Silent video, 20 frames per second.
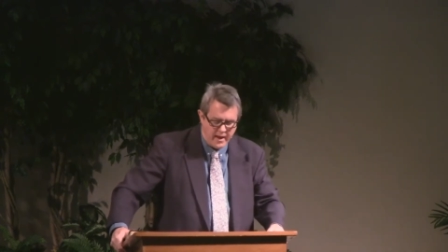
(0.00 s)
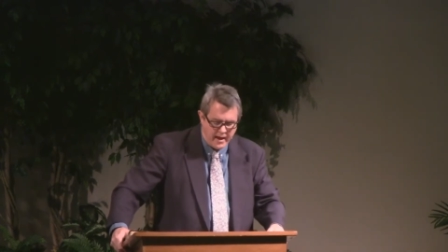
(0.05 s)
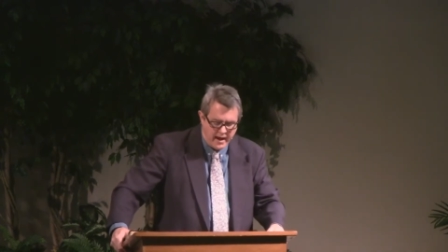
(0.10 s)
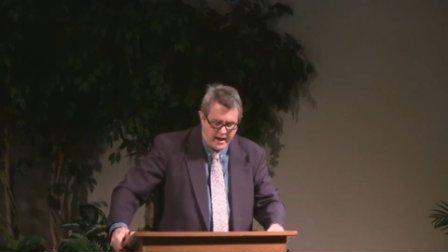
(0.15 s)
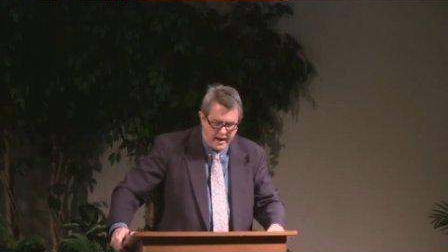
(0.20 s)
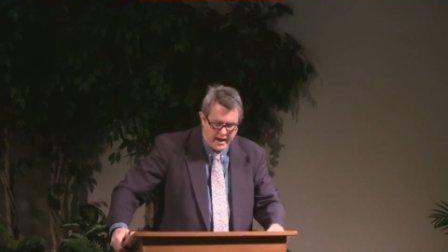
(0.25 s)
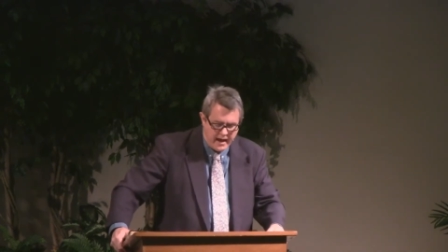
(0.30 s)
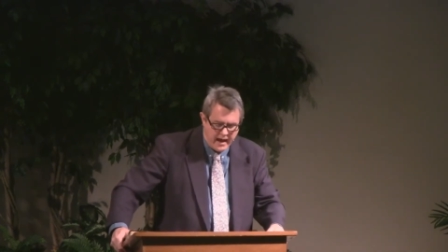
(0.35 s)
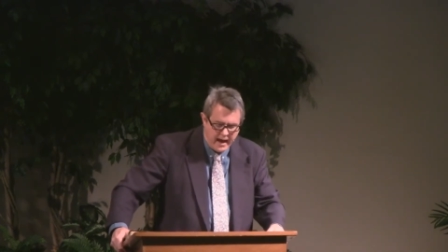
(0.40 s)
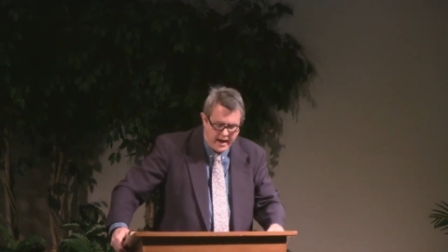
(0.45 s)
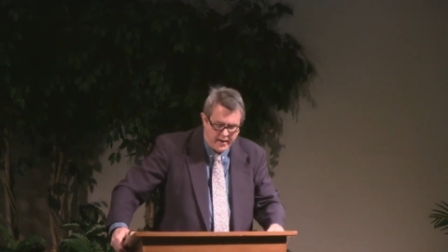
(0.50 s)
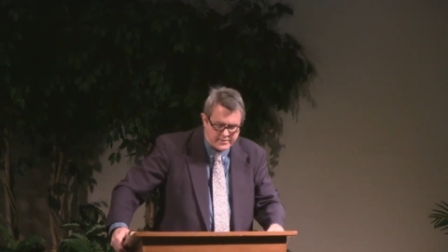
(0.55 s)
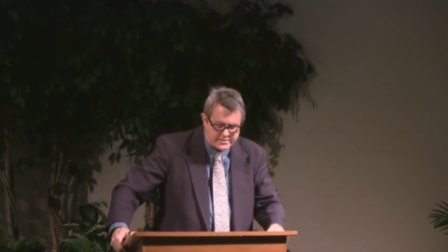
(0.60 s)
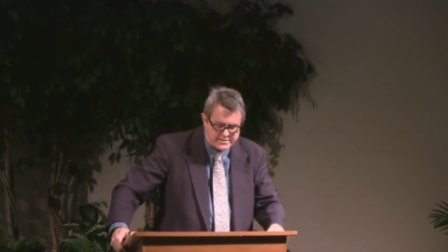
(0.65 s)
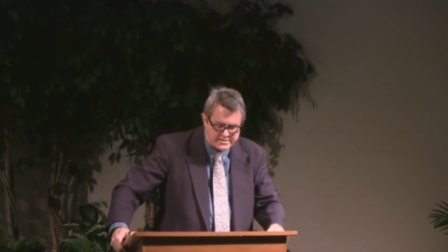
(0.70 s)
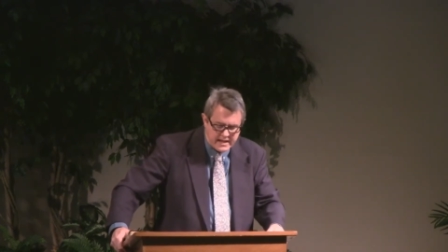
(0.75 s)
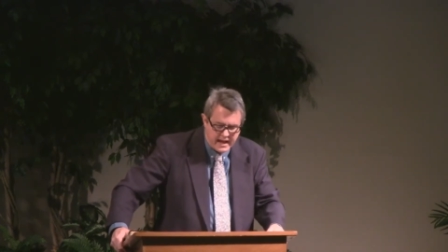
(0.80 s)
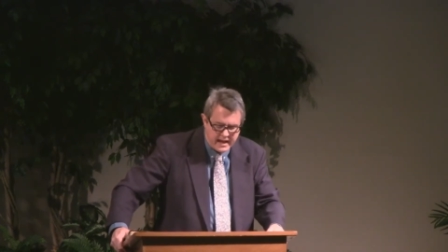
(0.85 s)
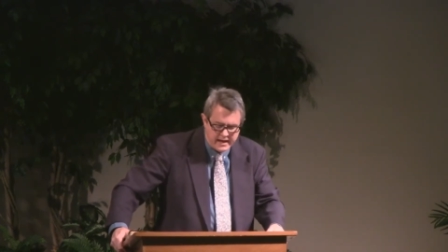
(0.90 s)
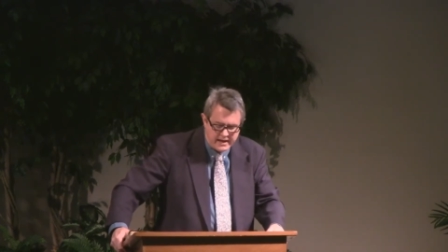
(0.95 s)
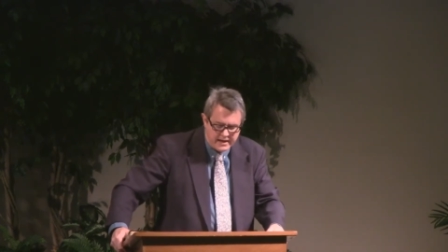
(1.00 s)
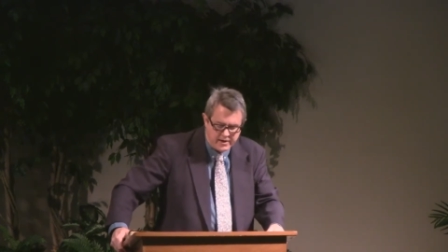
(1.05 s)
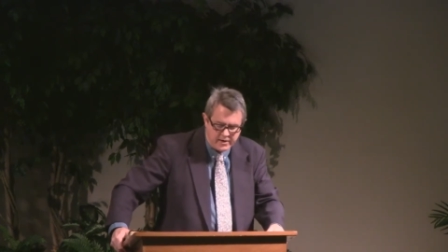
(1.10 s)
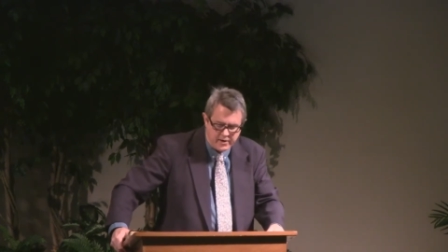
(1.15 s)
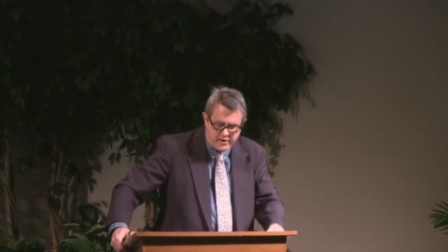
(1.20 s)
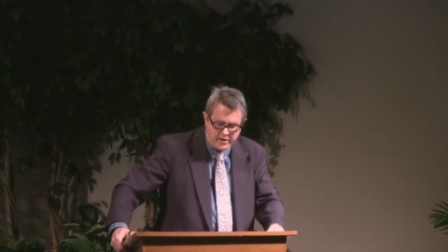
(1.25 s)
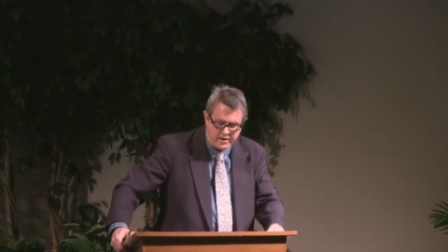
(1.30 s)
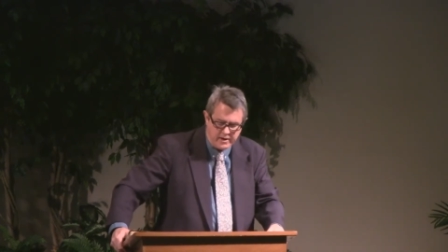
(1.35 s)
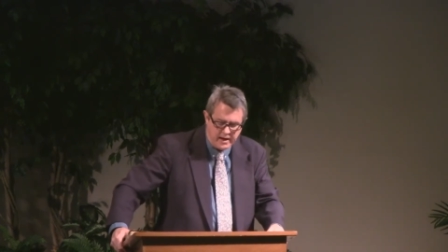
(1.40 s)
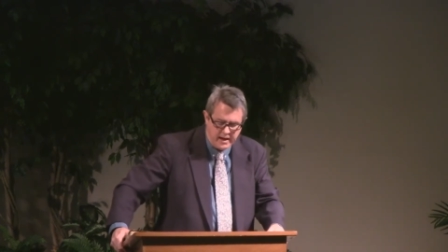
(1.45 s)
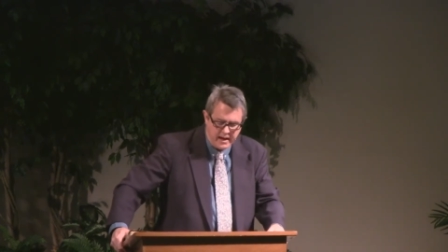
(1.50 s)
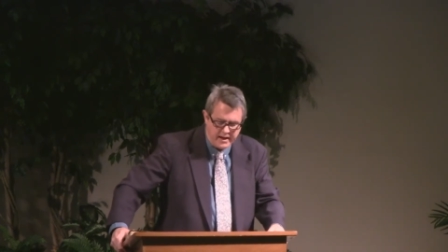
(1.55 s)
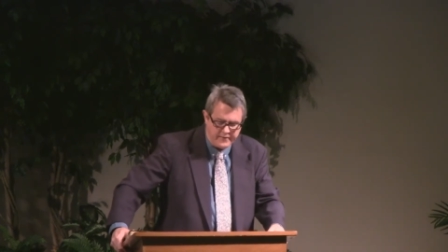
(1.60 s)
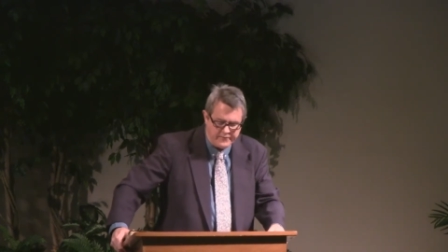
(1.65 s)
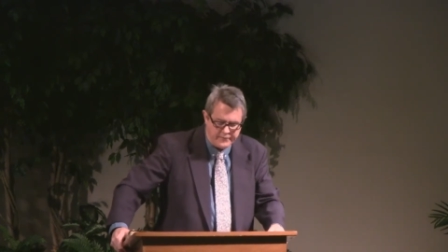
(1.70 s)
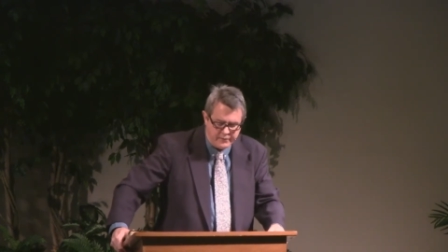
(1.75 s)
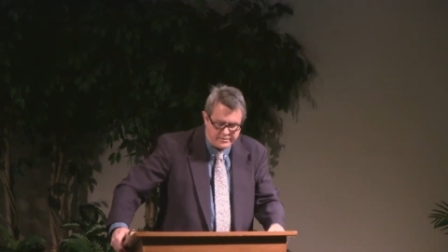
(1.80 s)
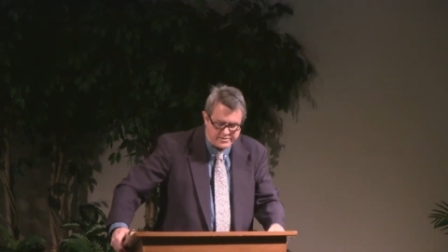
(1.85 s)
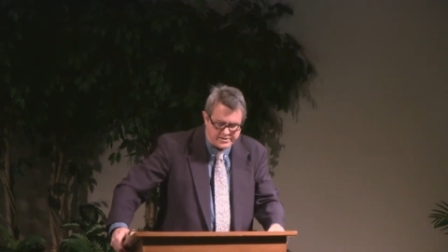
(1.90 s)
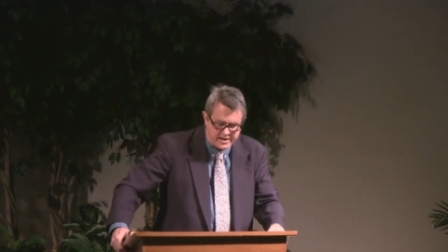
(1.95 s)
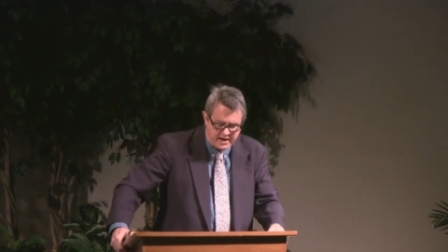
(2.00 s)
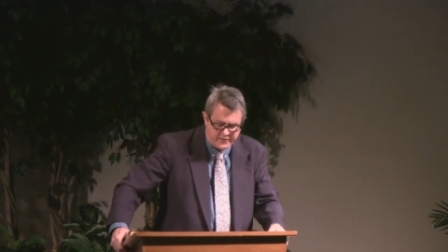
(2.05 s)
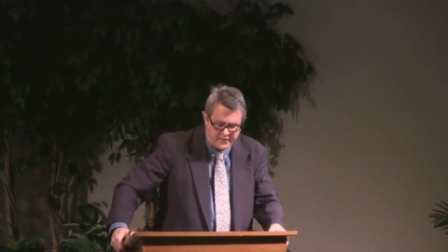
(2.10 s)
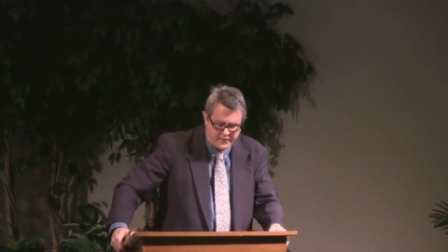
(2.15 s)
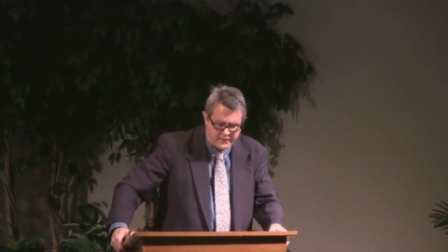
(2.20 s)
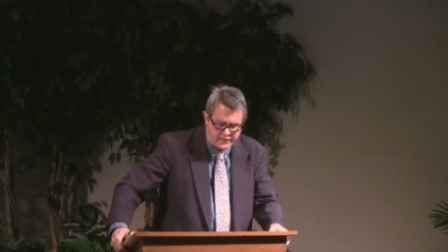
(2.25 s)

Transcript: Uh, how is that any good? If you suffer